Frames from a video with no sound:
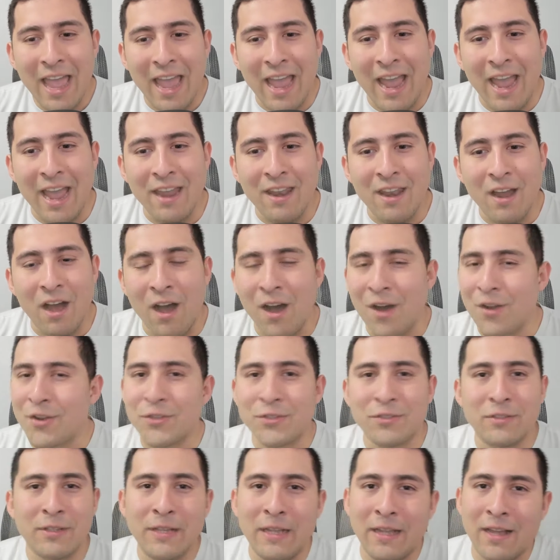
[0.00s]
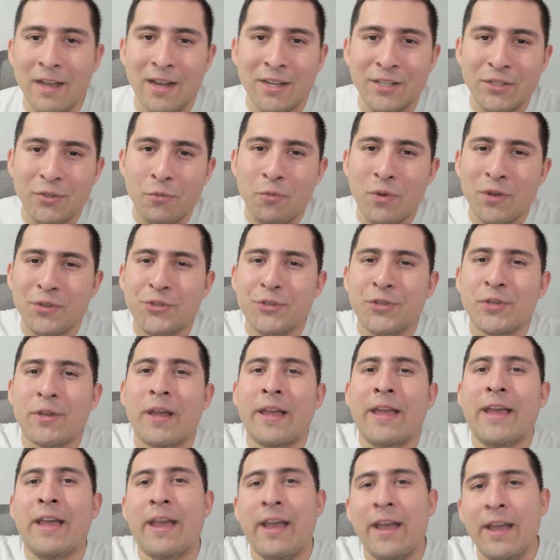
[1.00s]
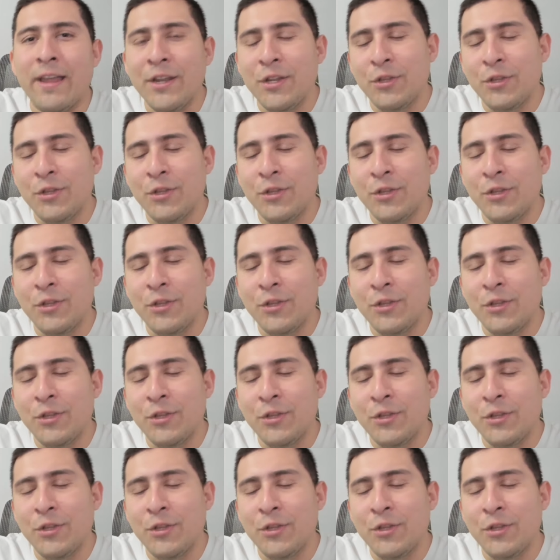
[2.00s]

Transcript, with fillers: And honestly, guys, what's ahead